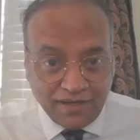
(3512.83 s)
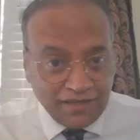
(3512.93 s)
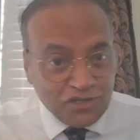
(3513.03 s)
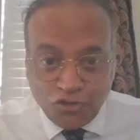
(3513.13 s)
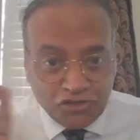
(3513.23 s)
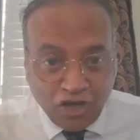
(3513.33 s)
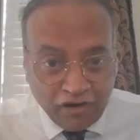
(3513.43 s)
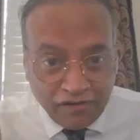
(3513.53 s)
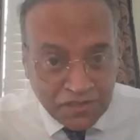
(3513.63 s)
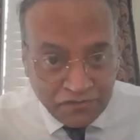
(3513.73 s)
There's no
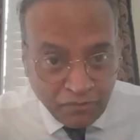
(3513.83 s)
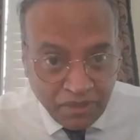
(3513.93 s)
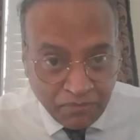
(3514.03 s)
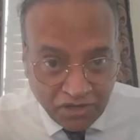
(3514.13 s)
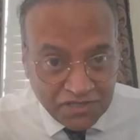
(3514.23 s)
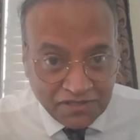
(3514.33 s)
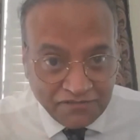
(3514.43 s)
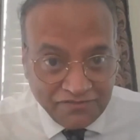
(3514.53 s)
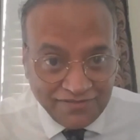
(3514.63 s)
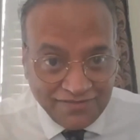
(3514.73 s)
tolerance for being positive.
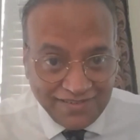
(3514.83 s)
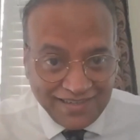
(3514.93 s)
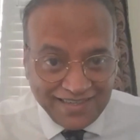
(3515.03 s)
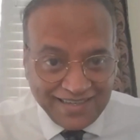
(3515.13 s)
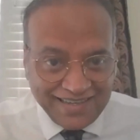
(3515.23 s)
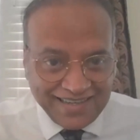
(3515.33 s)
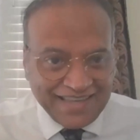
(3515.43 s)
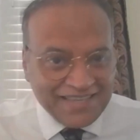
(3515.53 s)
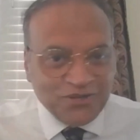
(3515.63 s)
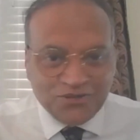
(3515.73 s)

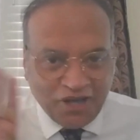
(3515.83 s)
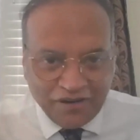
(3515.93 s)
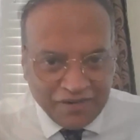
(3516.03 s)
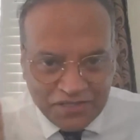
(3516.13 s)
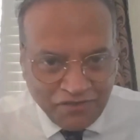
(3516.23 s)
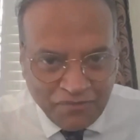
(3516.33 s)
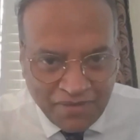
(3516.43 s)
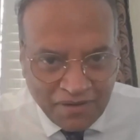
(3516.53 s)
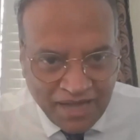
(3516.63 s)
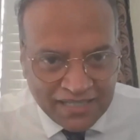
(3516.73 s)
There's no tolerance for
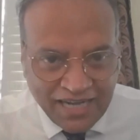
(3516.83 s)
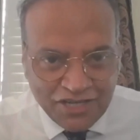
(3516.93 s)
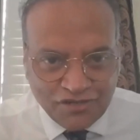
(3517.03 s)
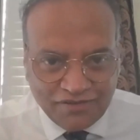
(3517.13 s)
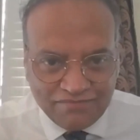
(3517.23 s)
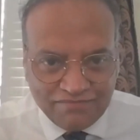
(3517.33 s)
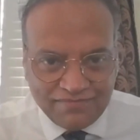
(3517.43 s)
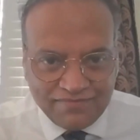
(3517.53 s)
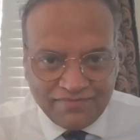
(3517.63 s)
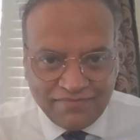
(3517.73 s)
meditation.
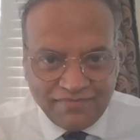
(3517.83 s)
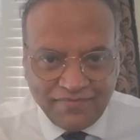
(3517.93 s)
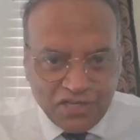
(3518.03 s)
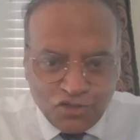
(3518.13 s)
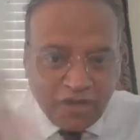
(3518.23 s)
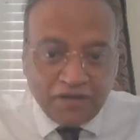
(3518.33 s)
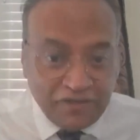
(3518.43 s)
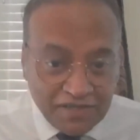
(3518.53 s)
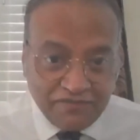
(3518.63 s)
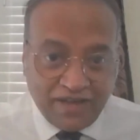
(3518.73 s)
There's no
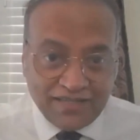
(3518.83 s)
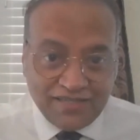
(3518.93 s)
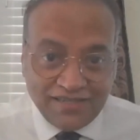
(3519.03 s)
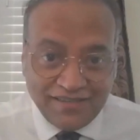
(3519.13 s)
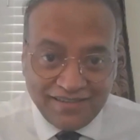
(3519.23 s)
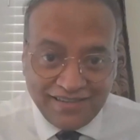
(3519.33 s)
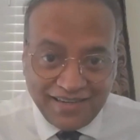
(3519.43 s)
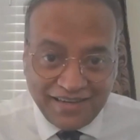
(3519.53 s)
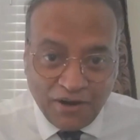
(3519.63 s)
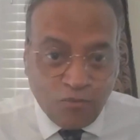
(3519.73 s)
adverse effects.
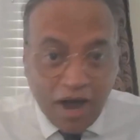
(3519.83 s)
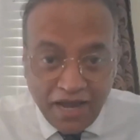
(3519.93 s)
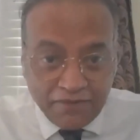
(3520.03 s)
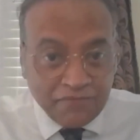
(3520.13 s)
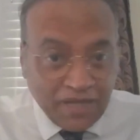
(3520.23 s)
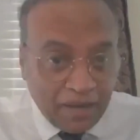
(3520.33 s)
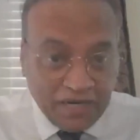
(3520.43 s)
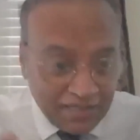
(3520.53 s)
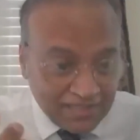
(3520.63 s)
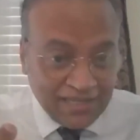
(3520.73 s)
Why? I
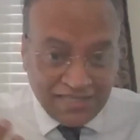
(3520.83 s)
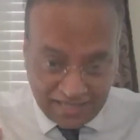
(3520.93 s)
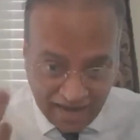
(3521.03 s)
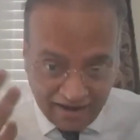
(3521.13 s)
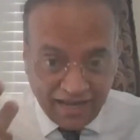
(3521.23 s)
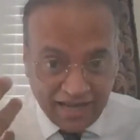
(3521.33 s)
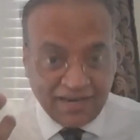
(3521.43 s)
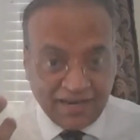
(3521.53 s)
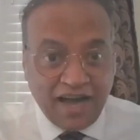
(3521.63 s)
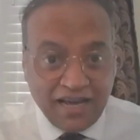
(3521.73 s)
mean, it's, it's staring
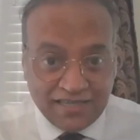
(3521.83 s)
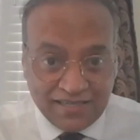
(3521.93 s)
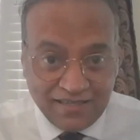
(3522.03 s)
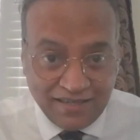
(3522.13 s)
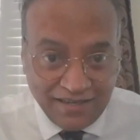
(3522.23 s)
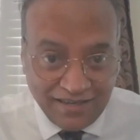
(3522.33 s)
at our eyes.